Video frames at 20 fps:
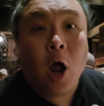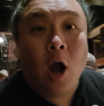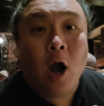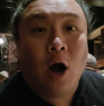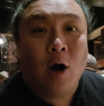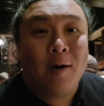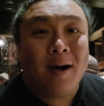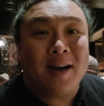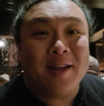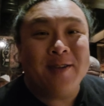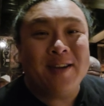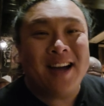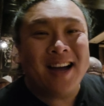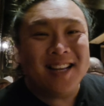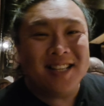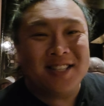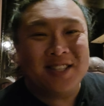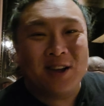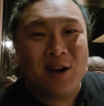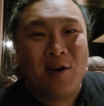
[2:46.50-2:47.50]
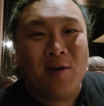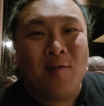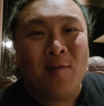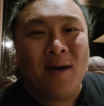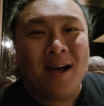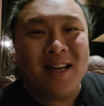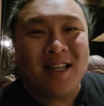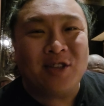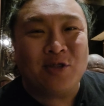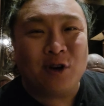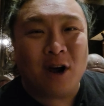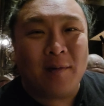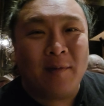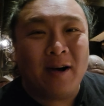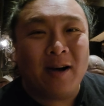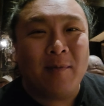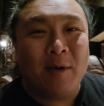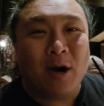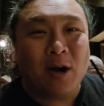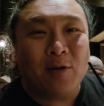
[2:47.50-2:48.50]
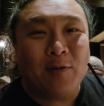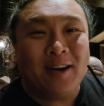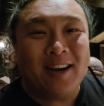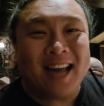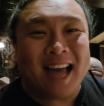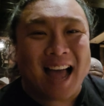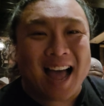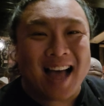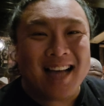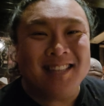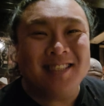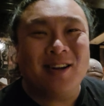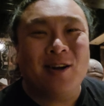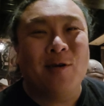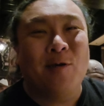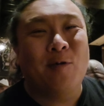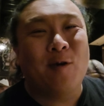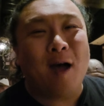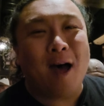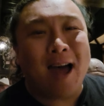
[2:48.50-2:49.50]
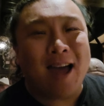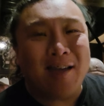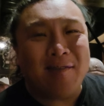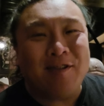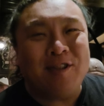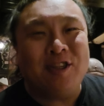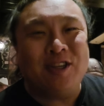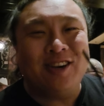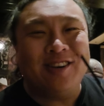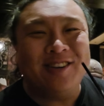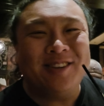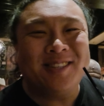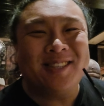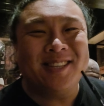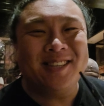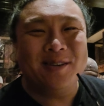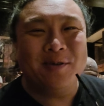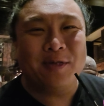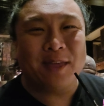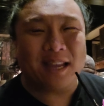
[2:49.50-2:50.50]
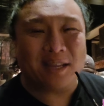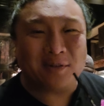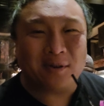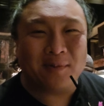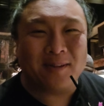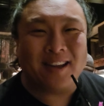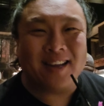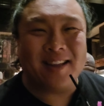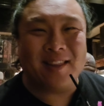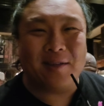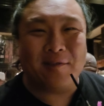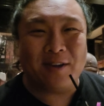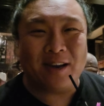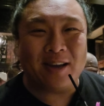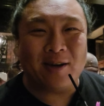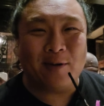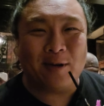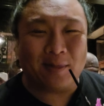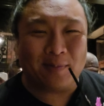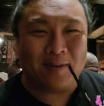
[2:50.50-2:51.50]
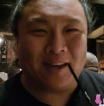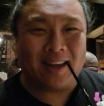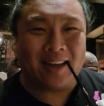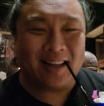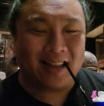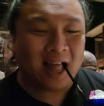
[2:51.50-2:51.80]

Alrighty you guys, so my strawberry margarita has arrived. Cheers to you. Thanks for being in the video with me.